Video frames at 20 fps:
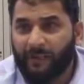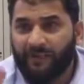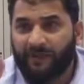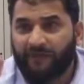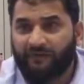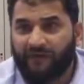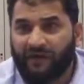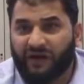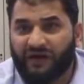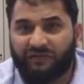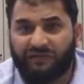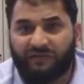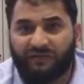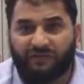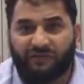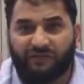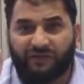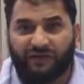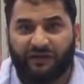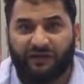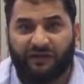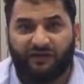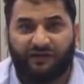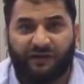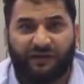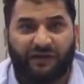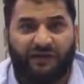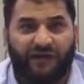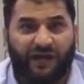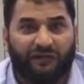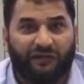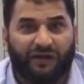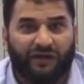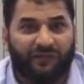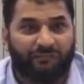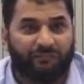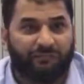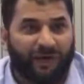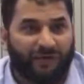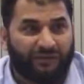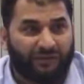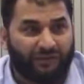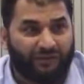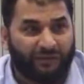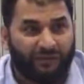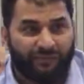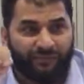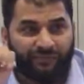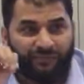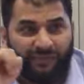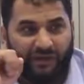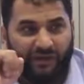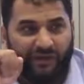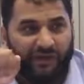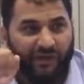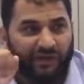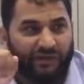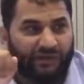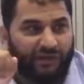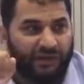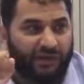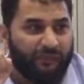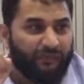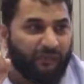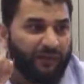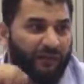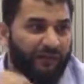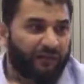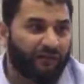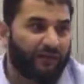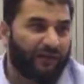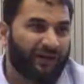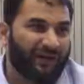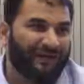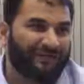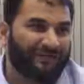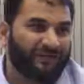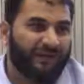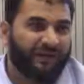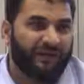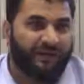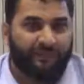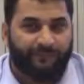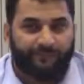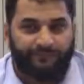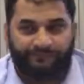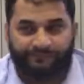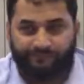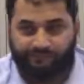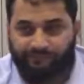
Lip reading: He fights the Crusaders a direct battle in a place called Hattin,